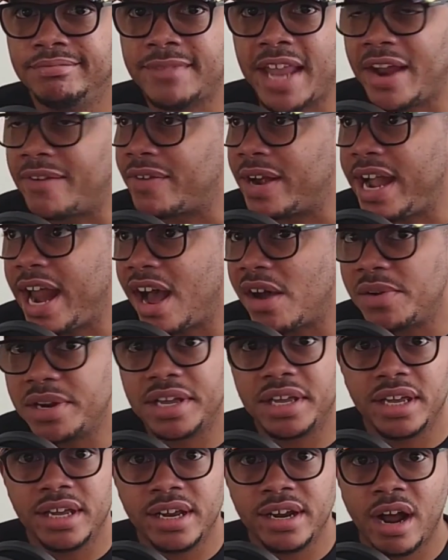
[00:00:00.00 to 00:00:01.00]
Every now and
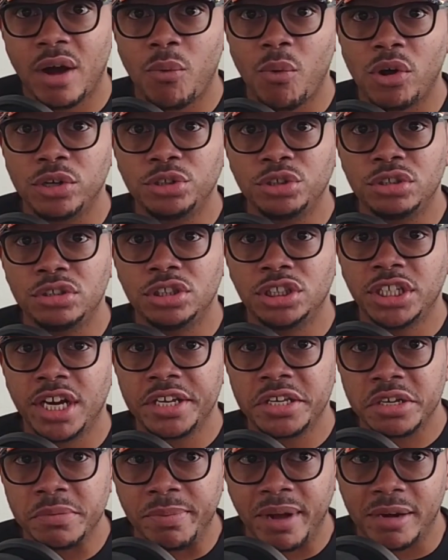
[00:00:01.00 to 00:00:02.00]
again, I want you to
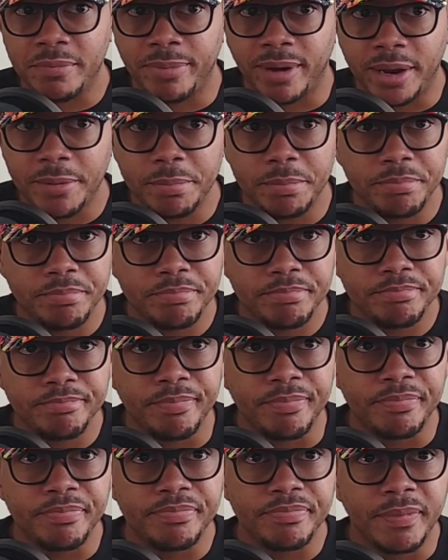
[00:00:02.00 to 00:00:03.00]
shake your butt.
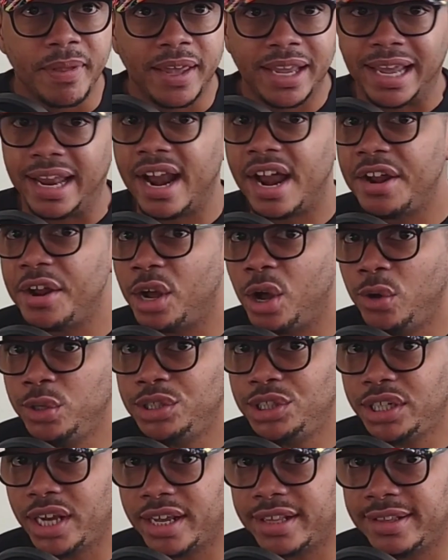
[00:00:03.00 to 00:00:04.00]
Can I
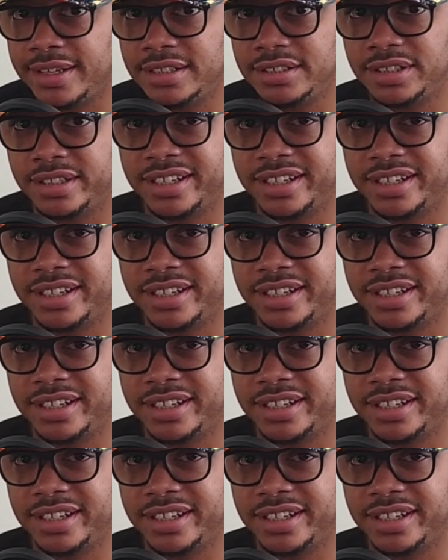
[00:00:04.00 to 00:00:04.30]
negotiate these